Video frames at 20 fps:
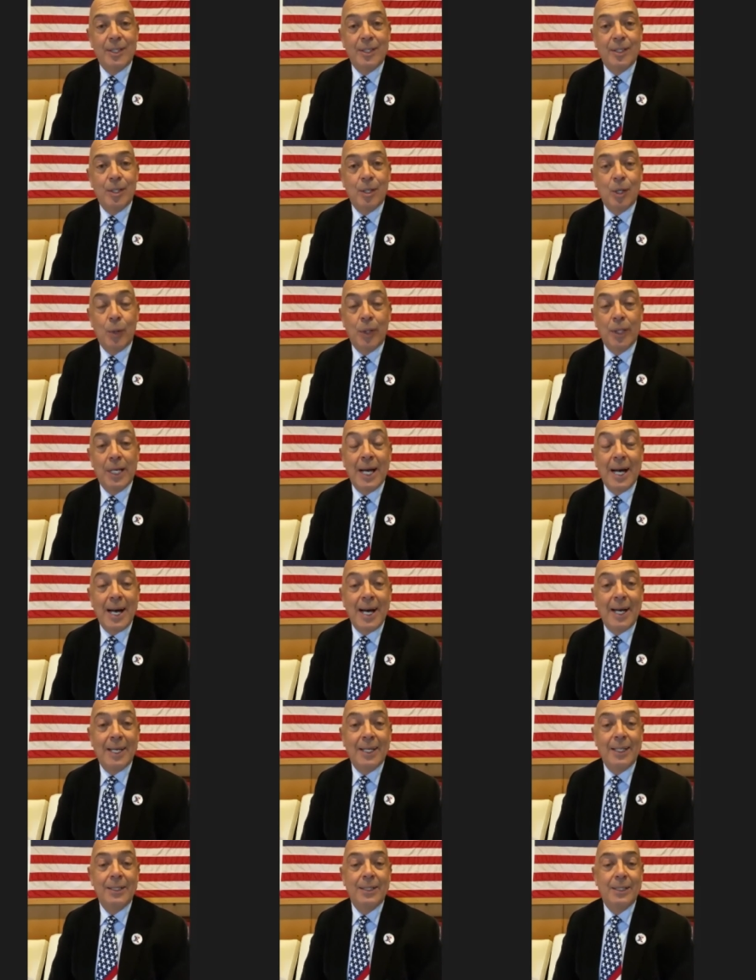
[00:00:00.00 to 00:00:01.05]
You know, a
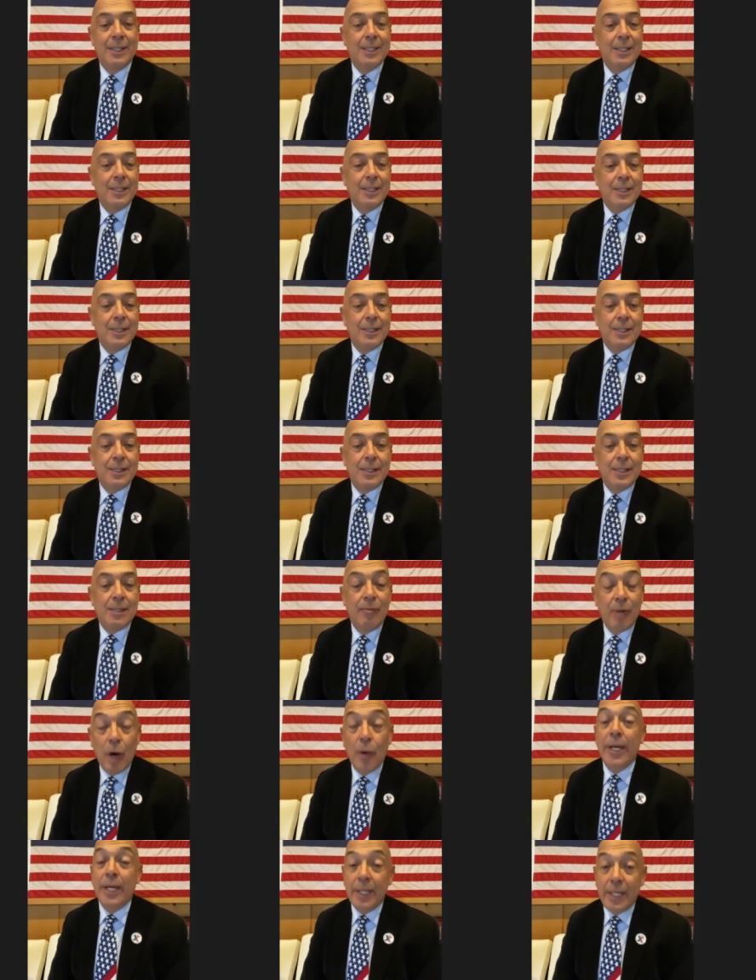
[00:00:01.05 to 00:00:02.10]
guy, a
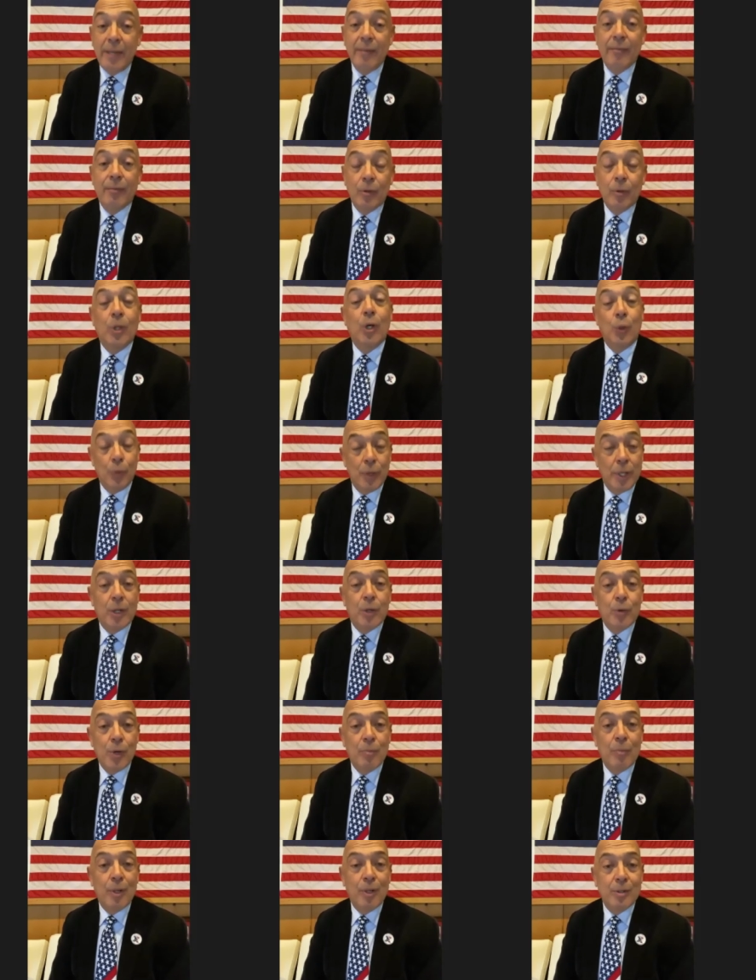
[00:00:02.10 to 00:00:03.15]
very evil career
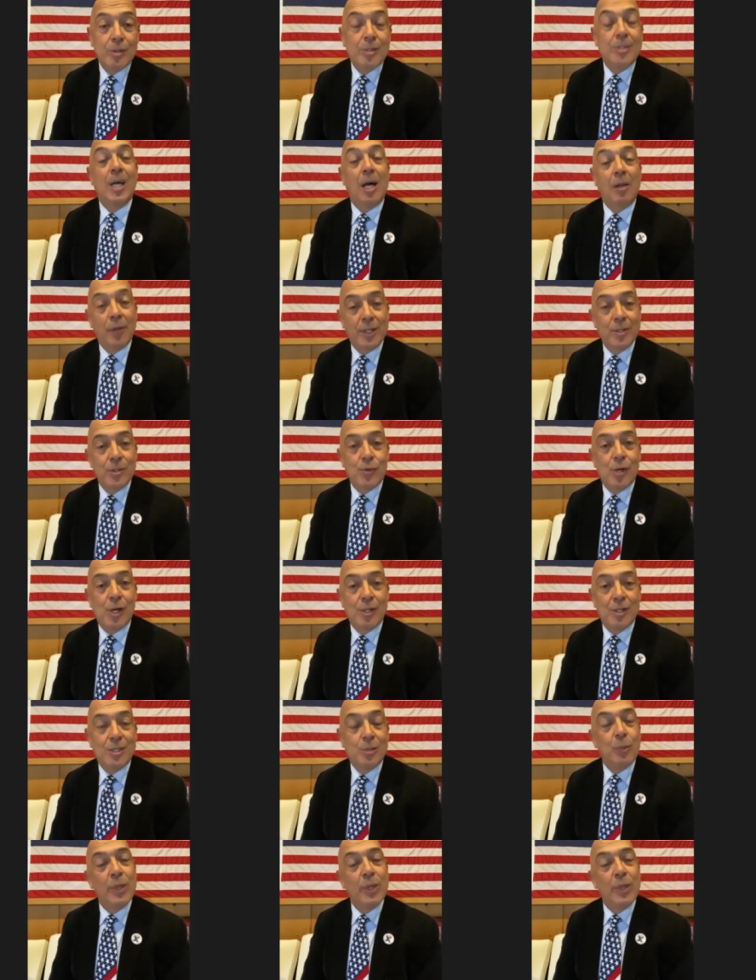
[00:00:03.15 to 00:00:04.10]
criminal selling drugs.